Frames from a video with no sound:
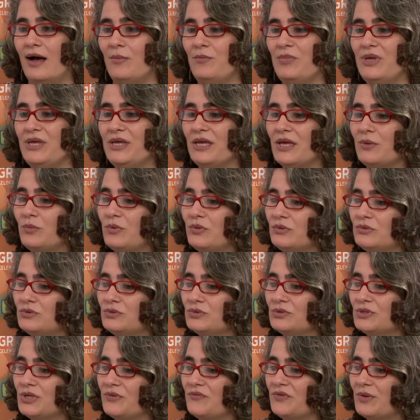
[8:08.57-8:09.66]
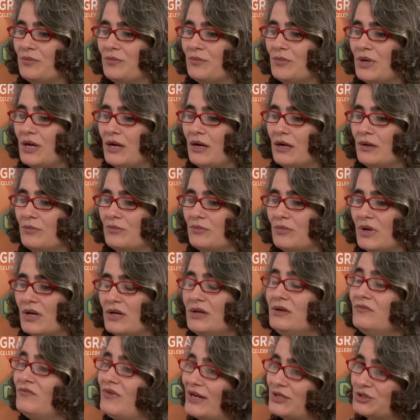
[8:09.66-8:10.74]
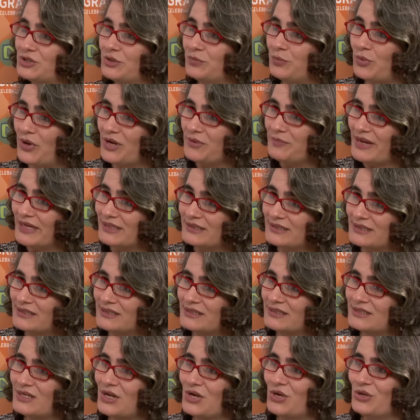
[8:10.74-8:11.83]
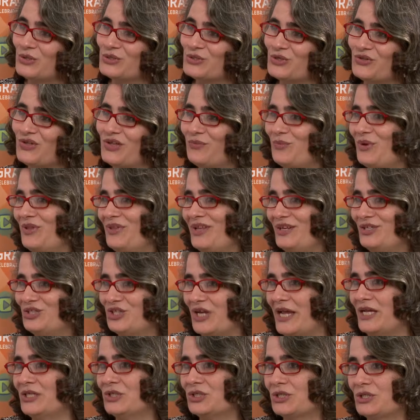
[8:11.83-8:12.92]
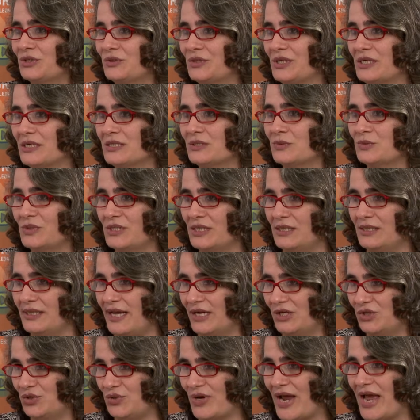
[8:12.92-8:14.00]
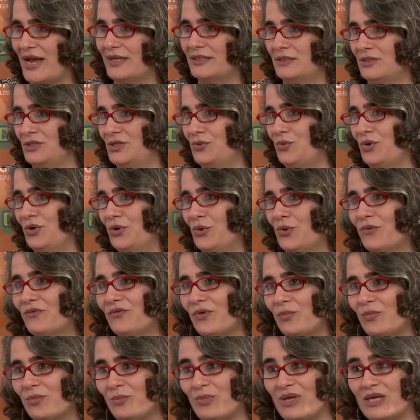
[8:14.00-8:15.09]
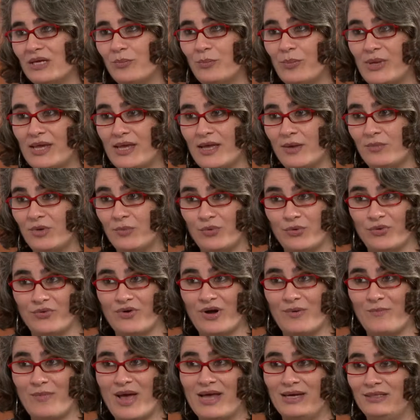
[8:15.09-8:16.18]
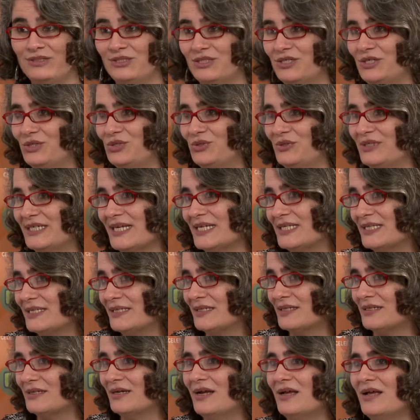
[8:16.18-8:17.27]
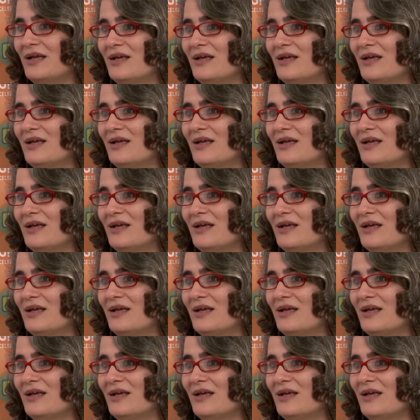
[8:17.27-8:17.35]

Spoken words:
being able to give them inflection point mentors so that when they change careers within their track, so you want to go from being a PM, a program manager, to a tester,